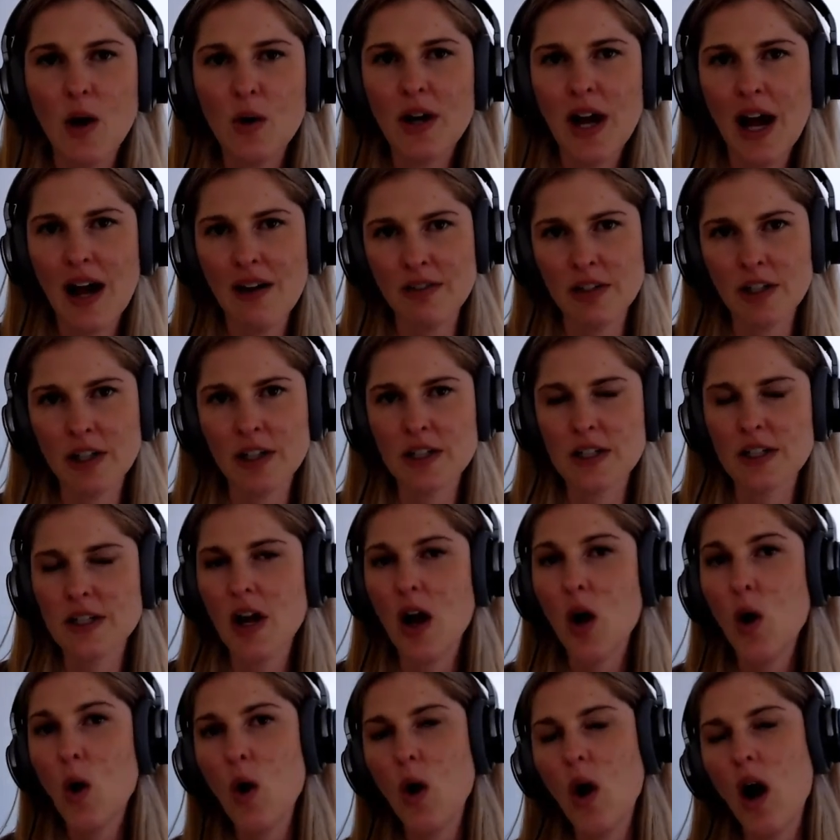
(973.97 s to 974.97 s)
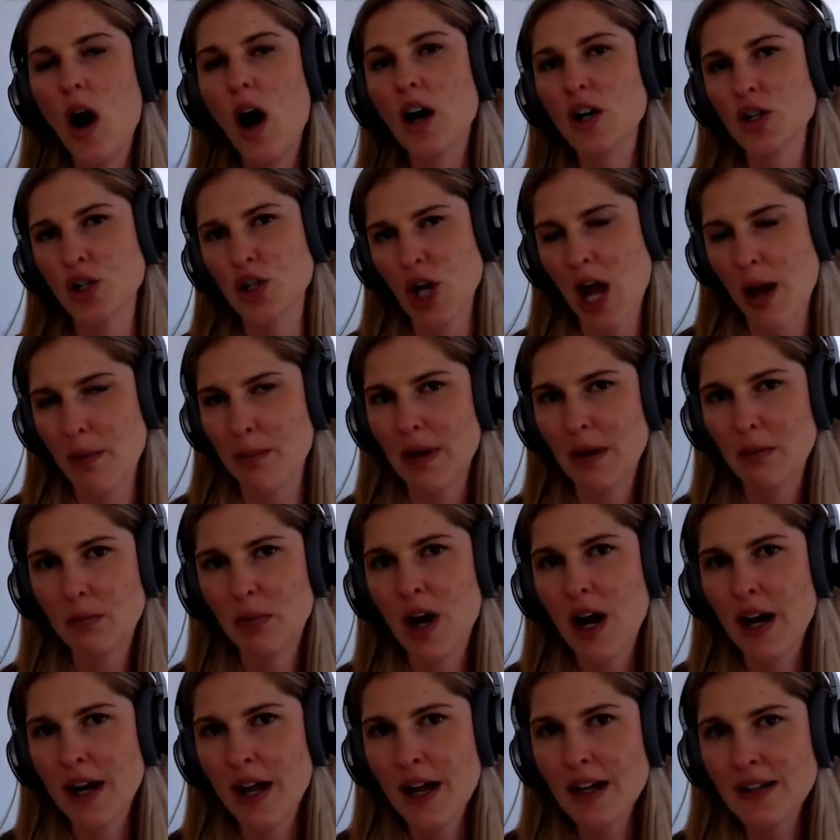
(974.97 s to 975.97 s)
covers our shopping
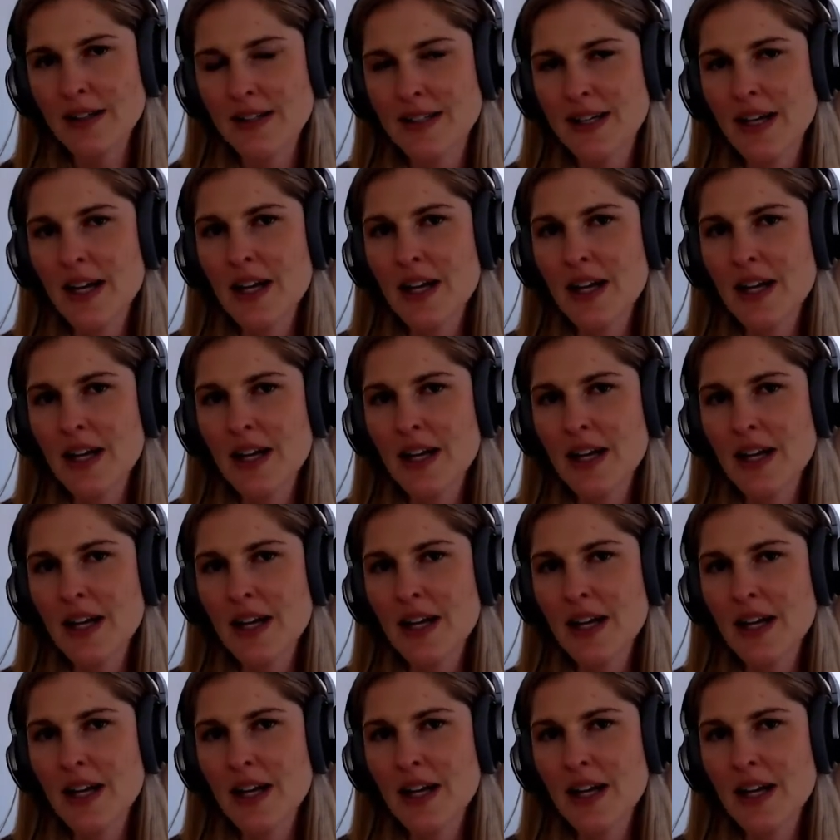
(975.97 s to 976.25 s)
products.